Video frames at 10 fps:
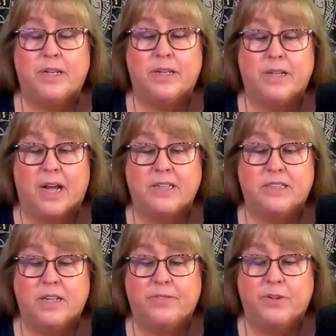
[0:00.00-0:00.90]

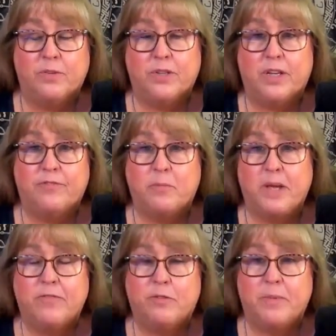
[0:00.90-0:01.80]
guys, if you're looking for
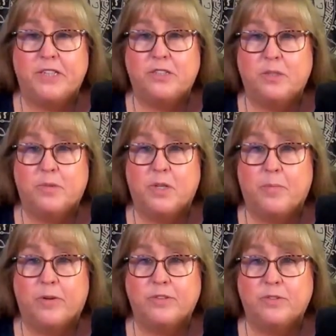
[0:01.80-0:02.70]
my information to book a
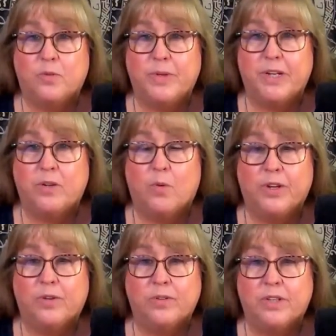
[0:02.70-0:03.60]
personal reading or
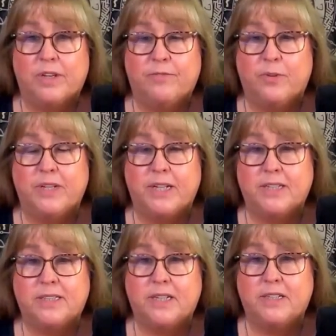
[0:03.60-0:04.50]
you're looking for the
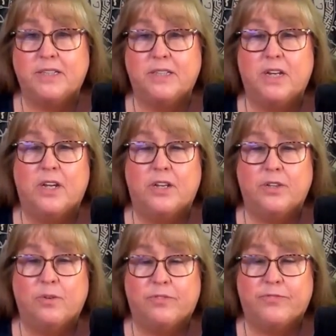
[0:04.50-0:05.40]
extended,
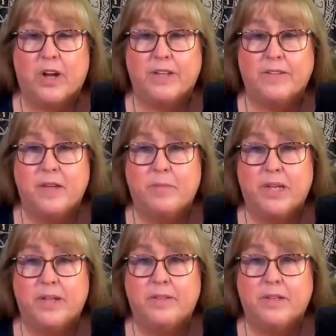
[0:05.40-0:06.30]
You'll find them
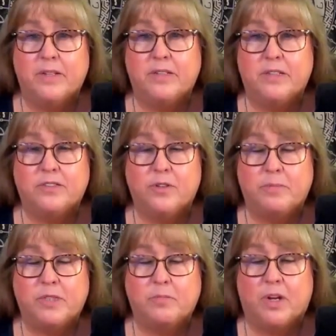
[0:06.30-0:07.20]
in the
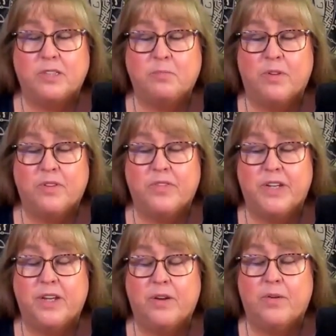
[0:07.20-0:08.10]
description box below the
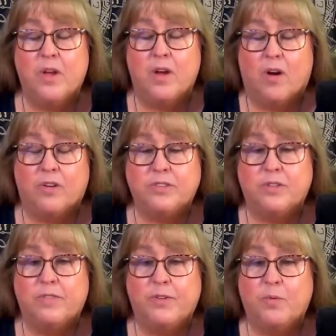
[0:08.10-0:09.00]
video.
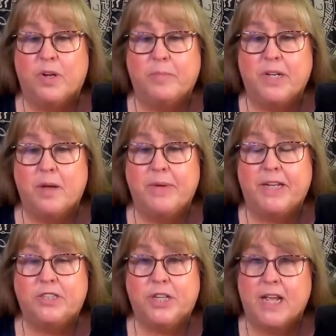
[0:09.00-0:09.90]
Also, if you want to become
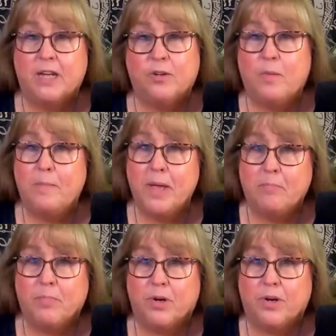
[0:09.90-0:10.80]
a channel
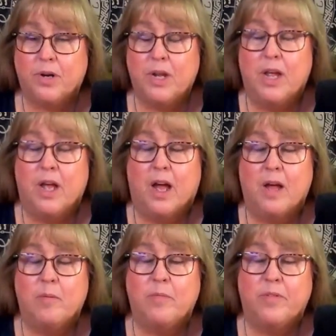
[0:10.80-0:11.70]
member,
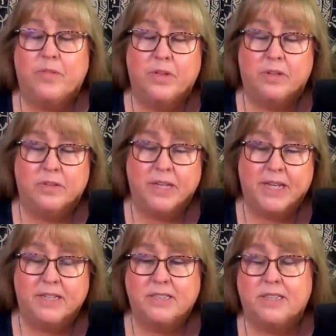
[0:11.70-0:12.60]
um, the
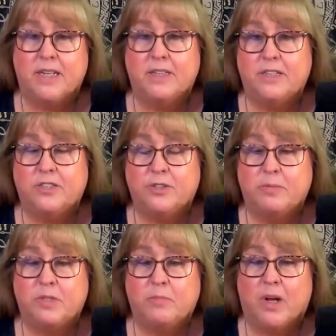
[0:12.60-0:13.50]
link is in the
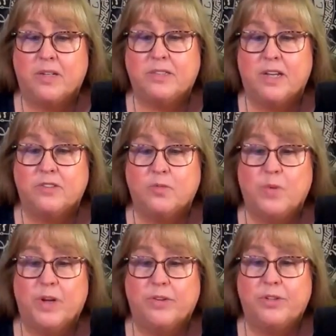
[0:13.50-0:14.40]
description box as
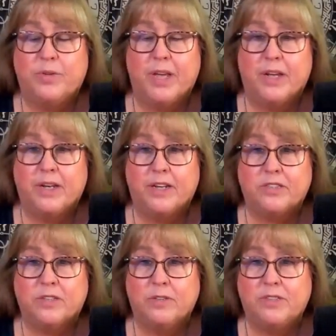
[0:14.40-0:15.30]
well. You get
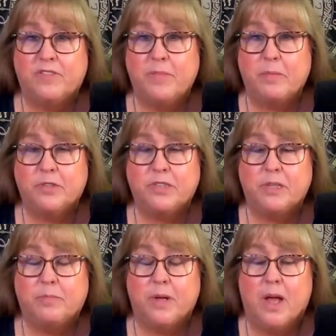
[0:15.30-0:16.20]
exclusive
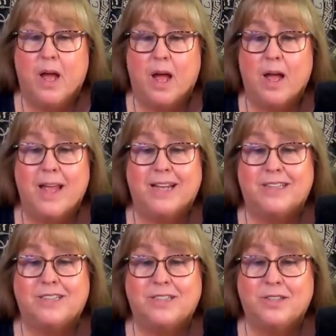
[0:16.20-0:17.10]
membership, uh,
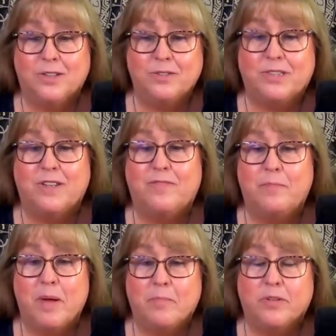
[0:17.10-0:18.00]
exclusive
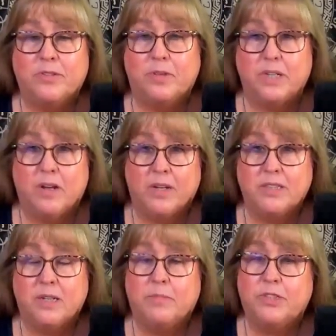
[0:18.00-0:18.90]
members only
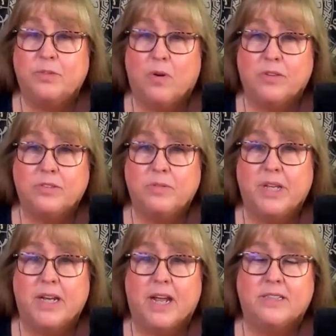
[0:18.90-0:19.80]
content, but you also
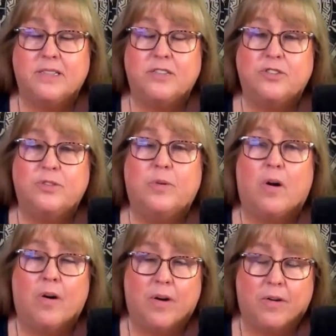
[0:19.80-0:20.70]
get access to
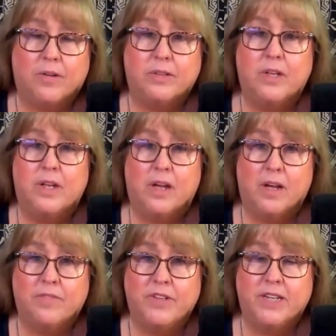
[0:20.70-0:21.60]
all
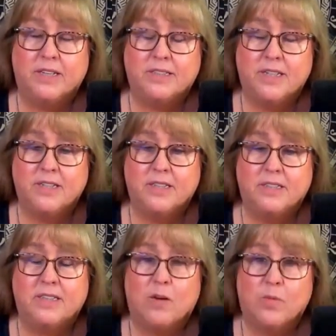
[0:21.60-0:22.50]
of the
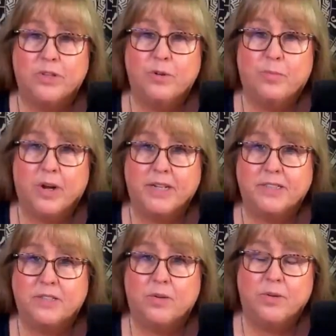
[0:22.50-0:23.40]
extendeds at one low price.
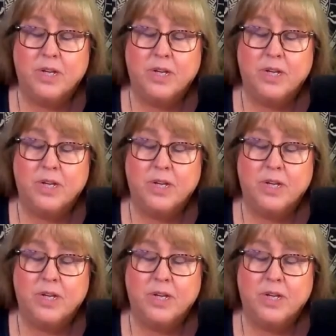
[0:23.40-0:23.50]
So